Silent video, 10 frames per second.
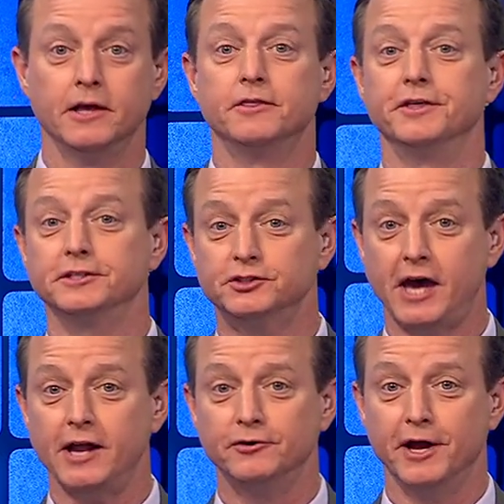This
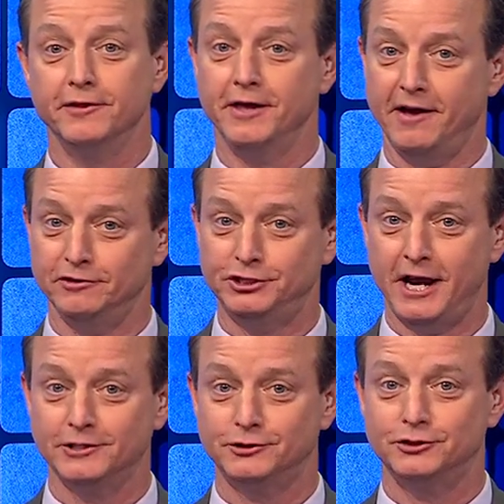Saturday, they have a
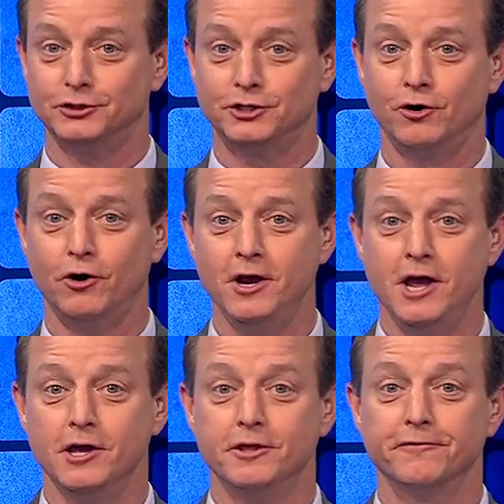chance to secure
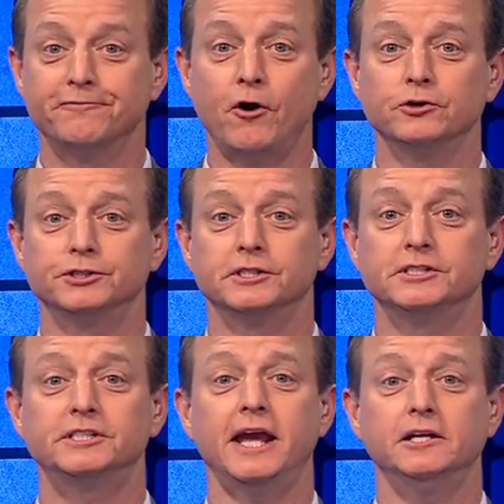their first
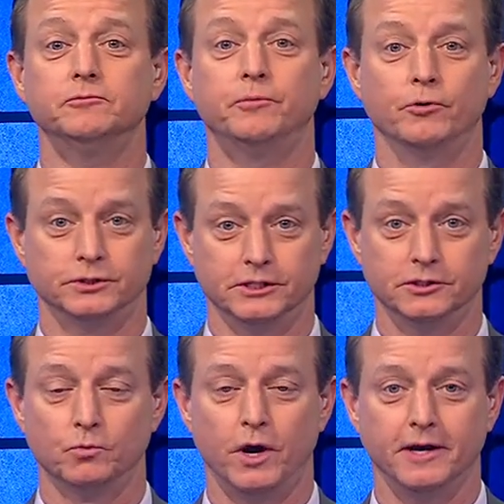state
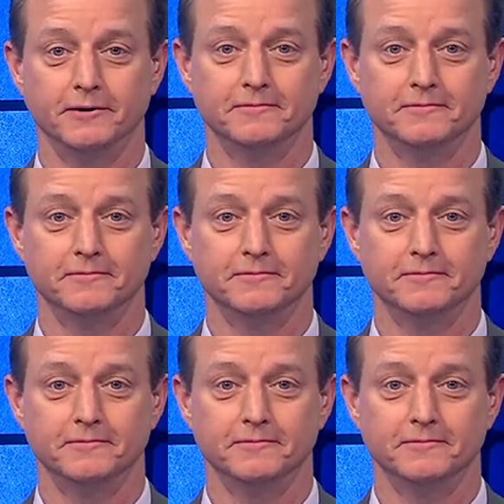postseason win.